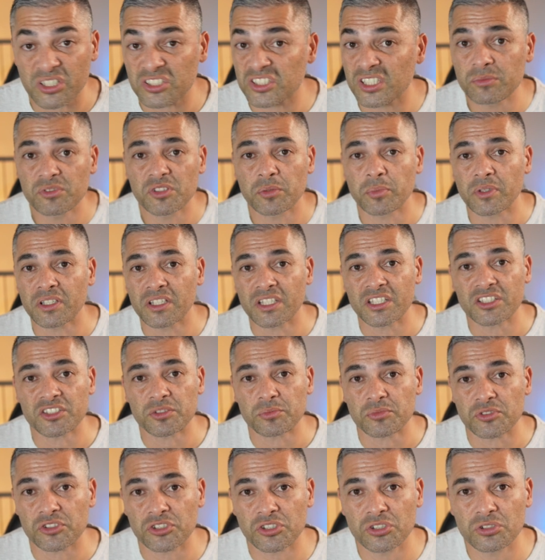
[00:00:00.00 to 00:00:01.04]
it seems to be near
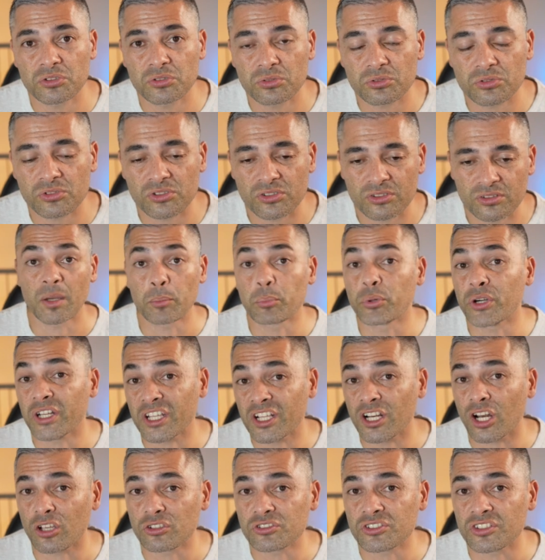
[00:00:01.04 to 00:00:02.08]
some schools and pretty
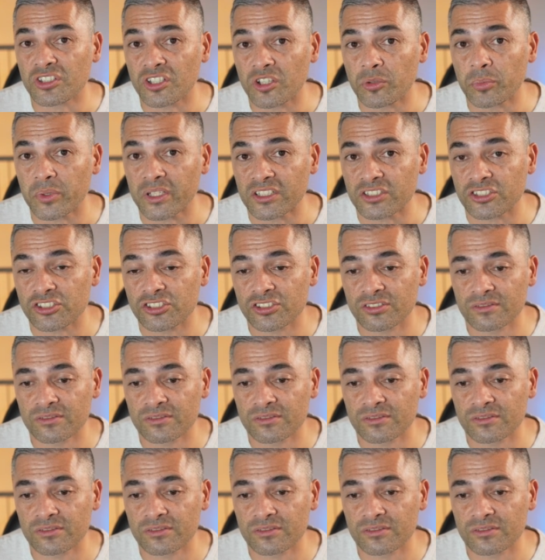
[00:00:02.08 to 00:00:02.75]
close to the beach.